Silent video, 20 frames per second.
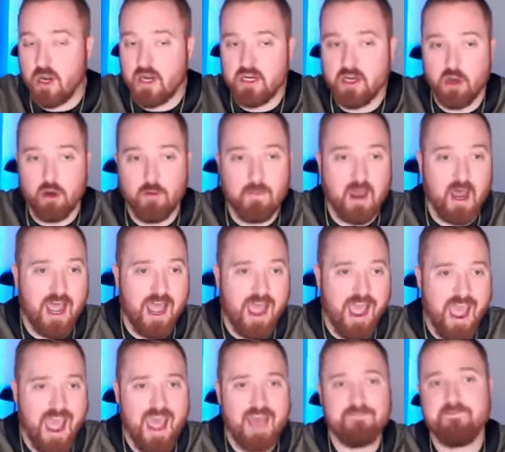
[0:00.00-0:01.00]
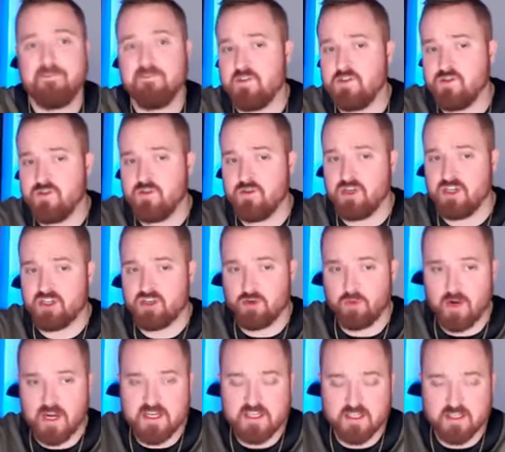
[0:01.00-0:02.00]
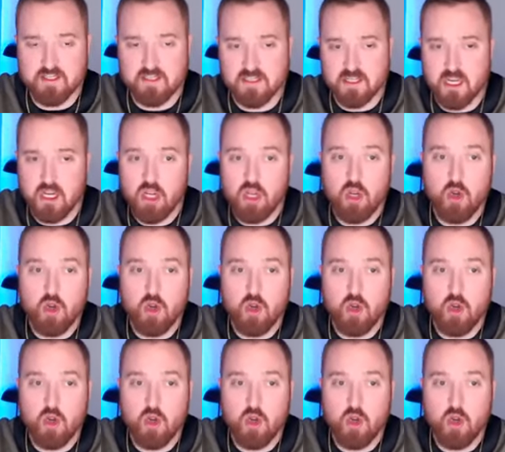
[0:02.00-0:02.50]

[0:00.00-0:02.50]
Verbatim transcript: I know about half of the judicial races